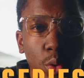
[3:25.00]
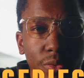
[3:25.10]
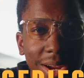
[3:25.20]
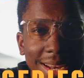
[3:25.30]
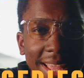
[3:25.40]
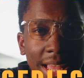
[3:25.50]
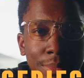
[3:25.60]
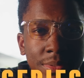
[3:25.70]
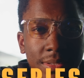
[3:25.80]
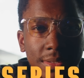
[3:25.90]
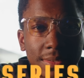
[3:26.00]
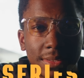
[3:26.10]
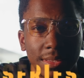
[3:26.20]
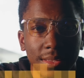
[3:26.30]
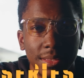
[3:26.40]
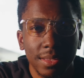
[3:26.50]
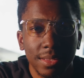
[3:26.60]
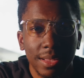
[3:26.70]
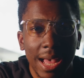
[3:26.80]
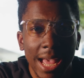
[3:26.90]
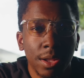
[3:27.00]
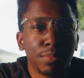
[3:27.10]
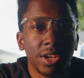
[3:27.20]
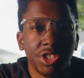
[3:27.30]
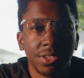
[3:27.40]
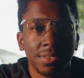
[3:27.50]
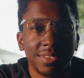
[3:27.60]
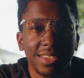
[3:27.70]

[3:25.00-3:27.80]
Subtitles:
overhead cams, high compression,